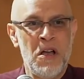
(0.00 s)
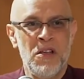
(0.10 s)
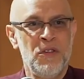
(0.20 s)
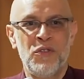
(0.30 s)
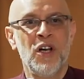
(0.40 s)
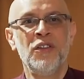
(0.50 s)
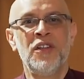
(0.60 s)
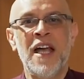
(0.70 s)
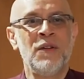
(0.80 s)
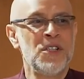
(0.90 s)
you've
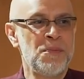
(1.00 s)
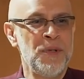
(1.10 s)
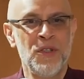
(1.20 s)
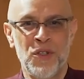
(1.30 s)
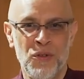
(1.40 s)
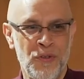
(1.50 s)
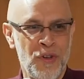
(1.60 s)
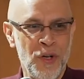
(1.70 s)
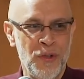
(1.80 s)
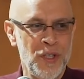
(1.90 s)
gone down a spiritual
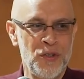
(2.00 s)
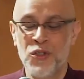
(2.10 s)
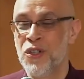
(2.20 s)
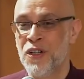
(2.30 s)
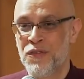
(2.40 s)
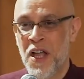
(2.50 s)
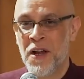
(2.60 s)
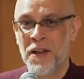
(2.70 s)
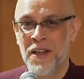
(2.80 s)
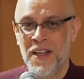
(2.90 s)
road that you shouldn't have
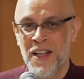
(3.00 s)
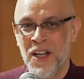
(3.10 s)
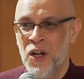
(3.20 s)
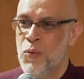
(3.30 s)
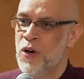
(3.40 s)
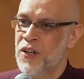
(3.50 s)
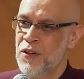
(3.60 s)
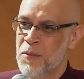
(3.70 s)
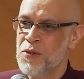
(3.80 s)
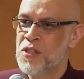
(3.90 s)
done, one of
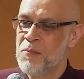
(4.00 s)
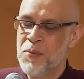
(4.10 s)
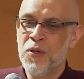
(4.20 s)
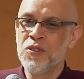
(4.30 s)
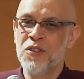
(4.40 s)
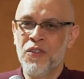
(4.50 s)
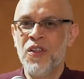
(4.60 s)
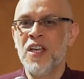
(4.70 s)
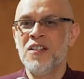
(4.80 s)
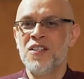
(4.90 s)
the most important
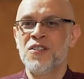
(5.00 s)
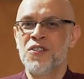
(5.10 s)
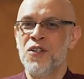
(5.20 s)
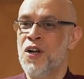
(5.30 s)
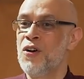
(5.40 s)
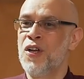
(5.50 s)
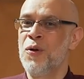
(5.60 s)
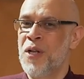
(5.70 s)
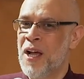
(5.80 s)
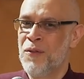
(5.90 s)
things is to not
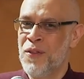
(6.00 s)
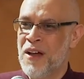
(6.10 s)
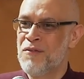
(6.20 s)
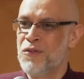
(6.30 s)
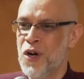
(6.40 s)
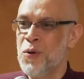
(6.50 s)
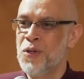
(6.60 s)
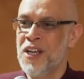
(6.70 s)
go down that road